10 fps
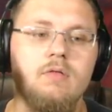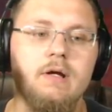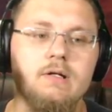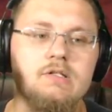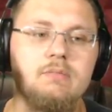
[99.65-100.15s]

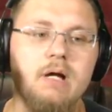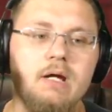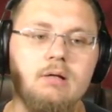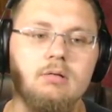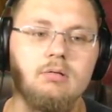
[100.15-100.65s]
There's the
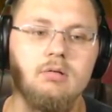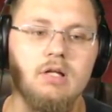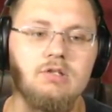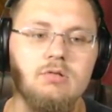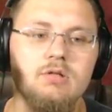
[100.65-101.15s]
mite.
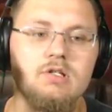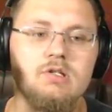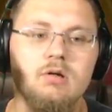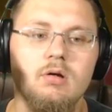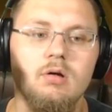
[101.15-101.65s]
Let's do
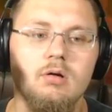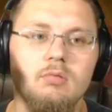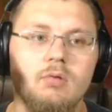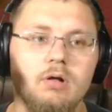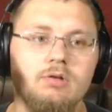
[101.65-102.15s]
this.
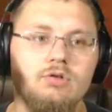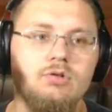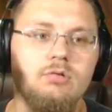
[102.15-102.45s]
1,